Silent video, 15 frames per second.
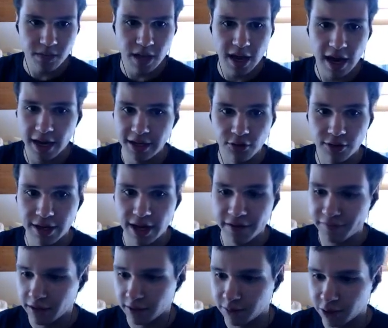I know
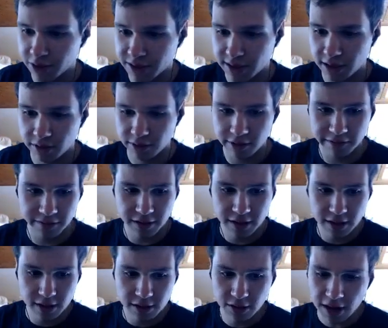nothing about StarCraft.
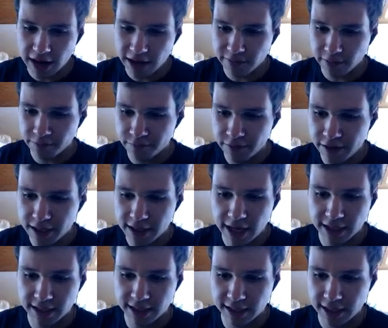Though I really
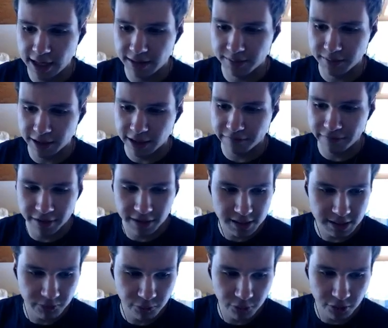like the game. Like I think it's
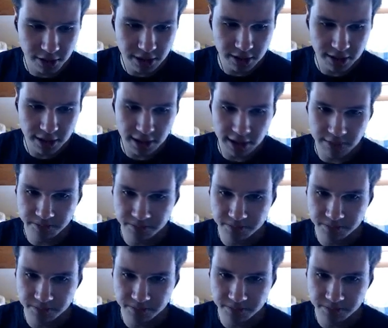a brilliant game.